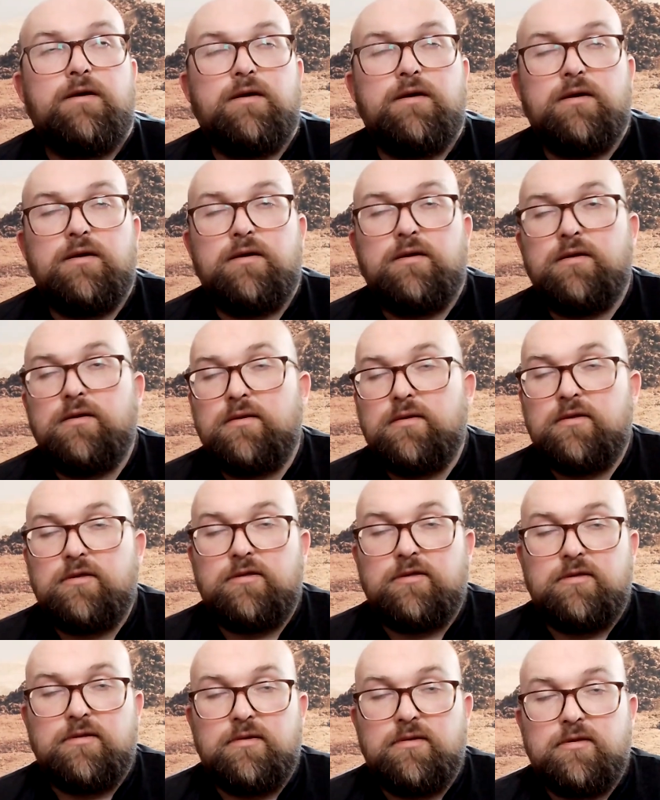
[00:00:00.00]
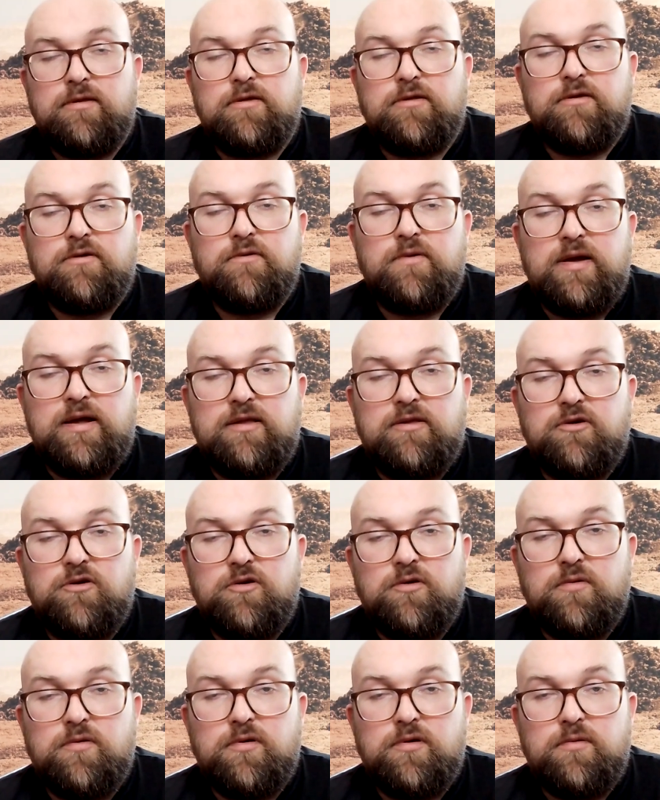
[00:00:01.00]
and the director,
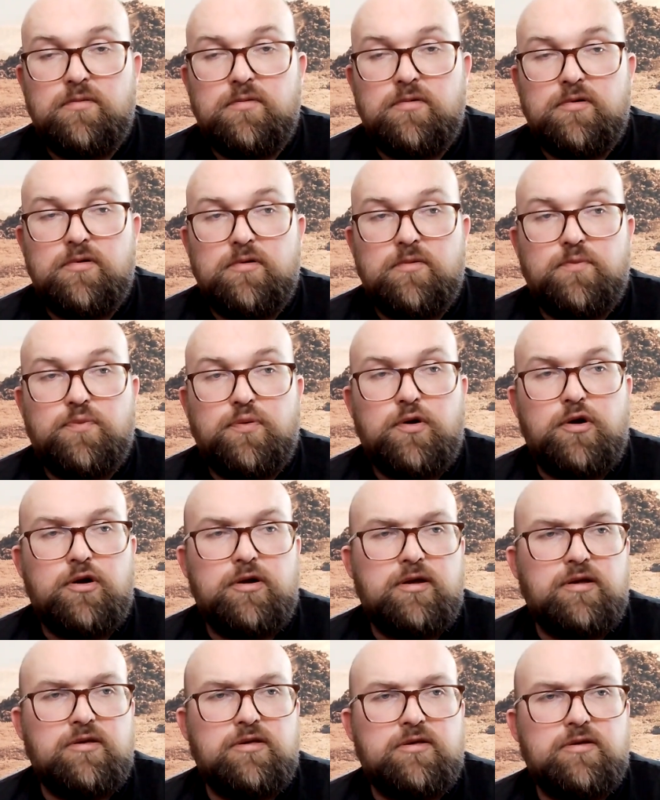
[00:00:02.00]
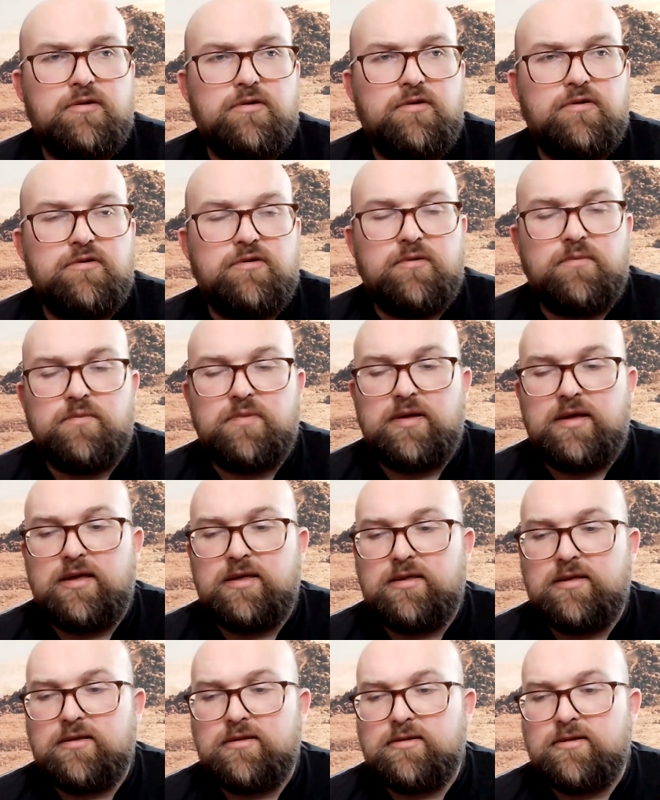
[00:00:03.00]
Parkinson or something
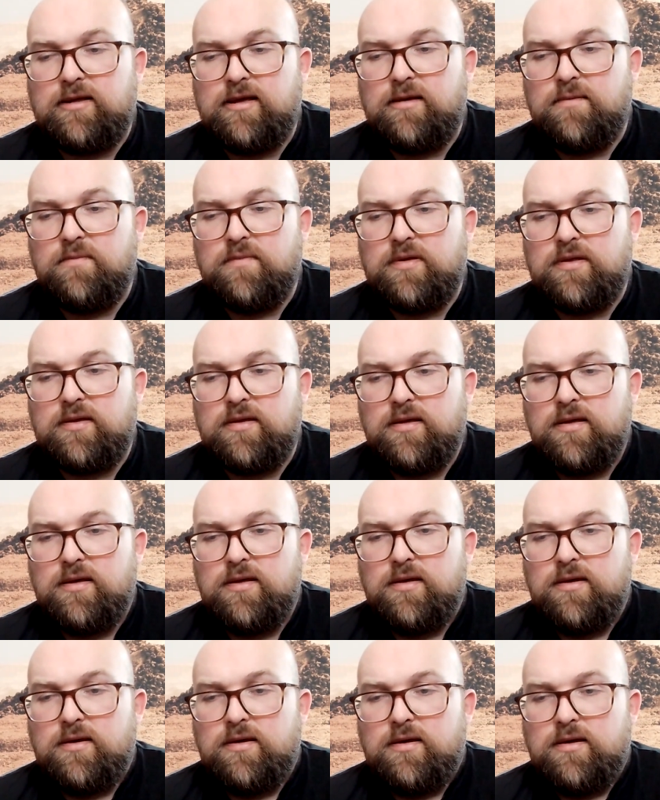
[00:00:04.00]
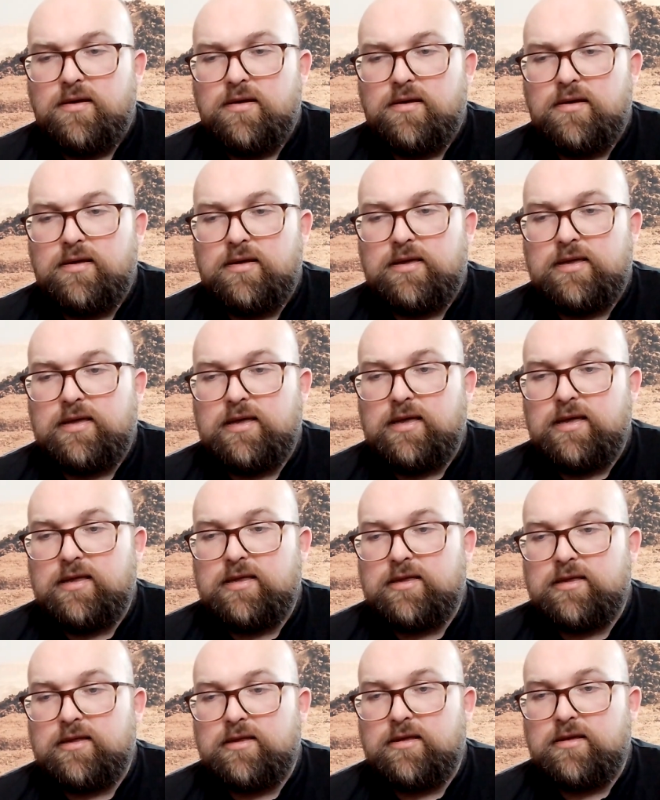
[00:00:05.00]
is his name.
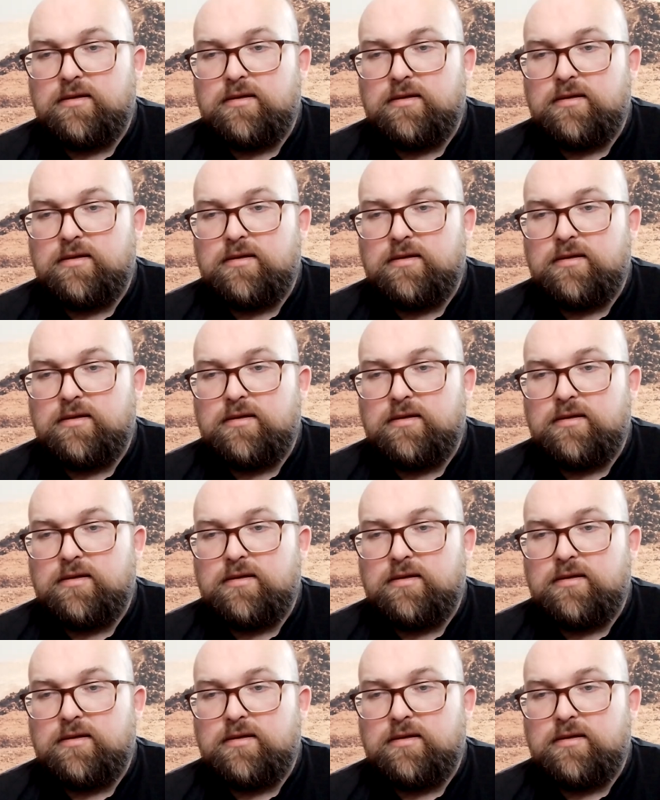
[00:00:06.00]
He's